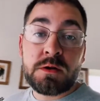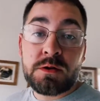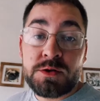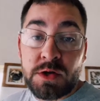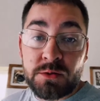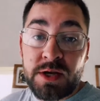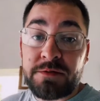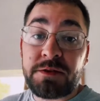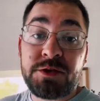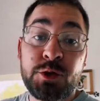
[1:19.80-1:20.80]
So
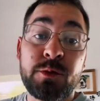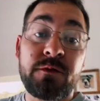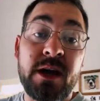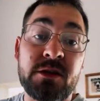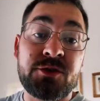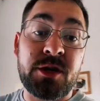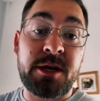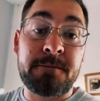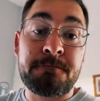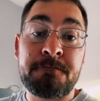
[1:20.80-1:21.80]
definitely super valid
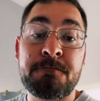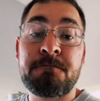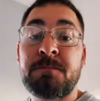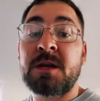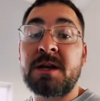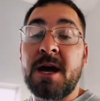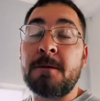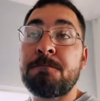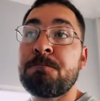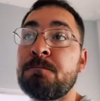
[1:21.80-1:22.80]
training. Now,
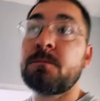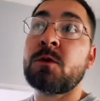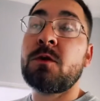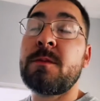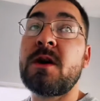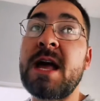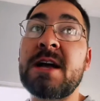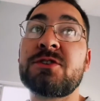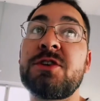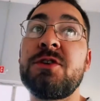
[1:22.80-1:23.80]
what about
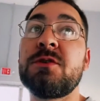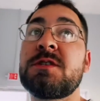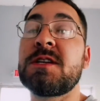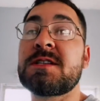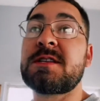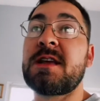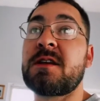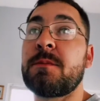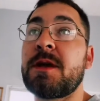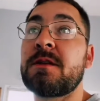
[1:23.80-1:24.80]
actually using a stay
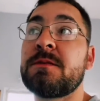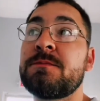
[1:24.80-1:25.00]
command?